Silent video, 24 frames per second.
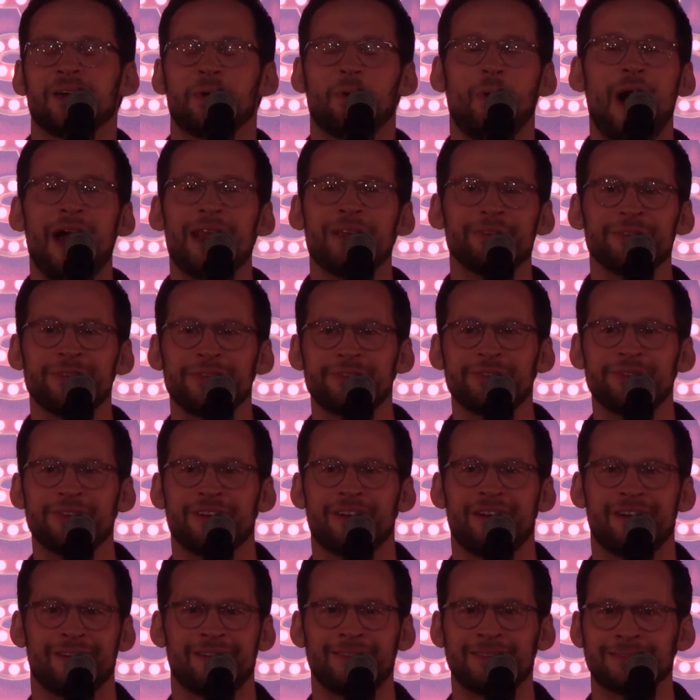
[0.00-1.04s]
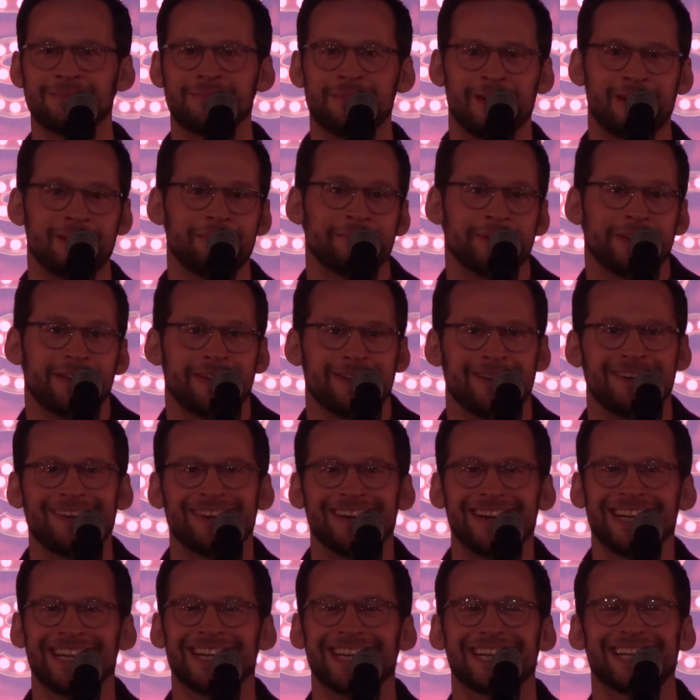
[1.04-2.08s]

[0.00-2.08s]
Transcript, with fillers: Why don't you come up here?